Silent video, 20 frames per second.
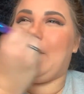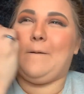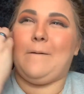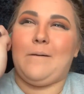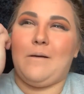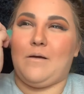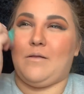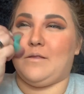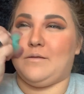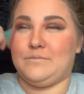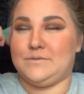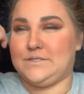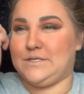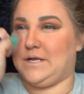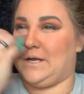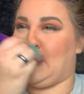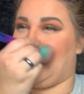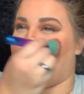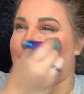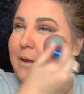
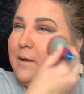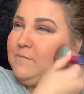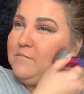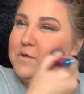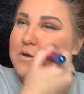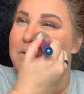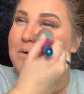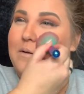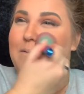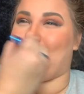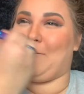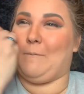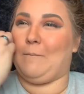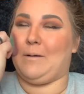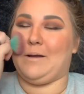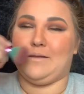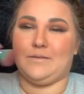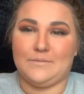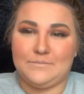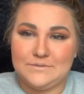lipstick if you don't have the
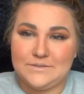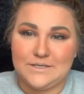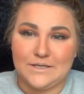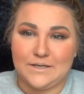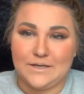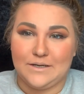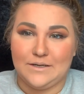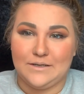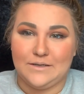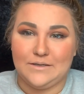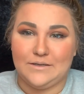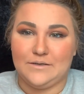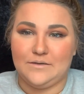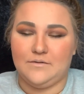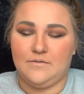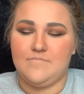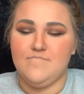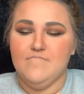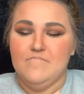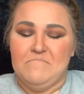right lipstick on.
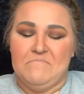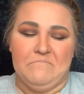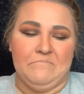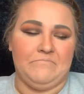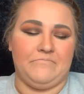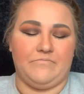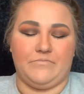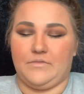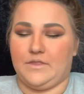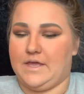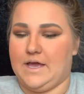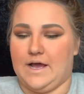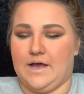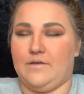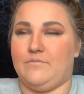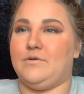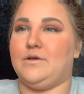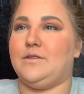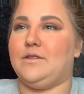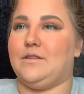Yeah, I
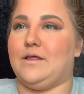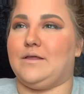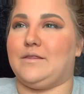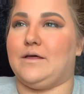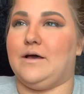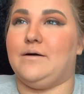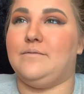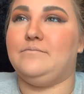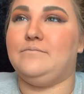really like that.